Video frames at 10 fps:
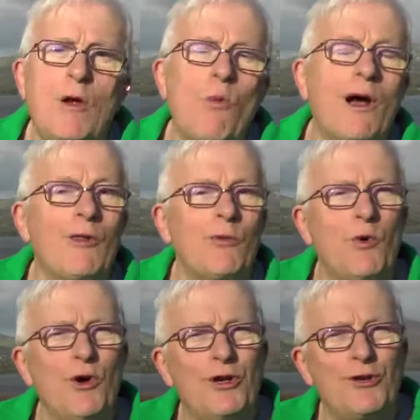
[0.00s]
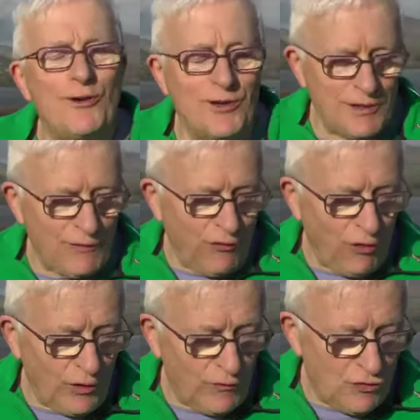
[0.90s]
while the world is
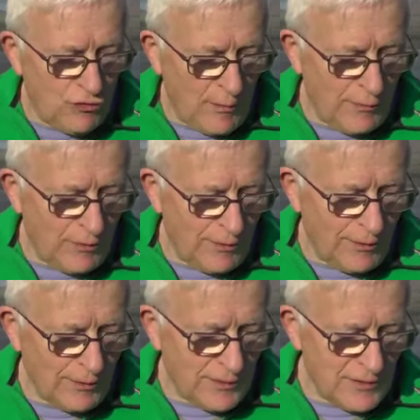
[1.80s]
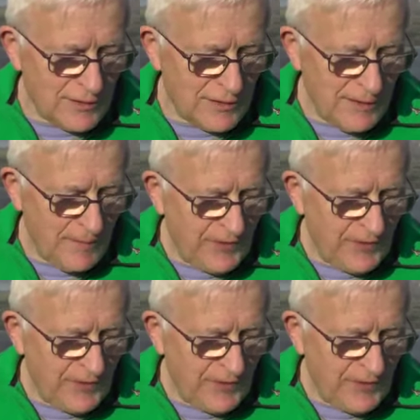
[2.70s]
full of troubles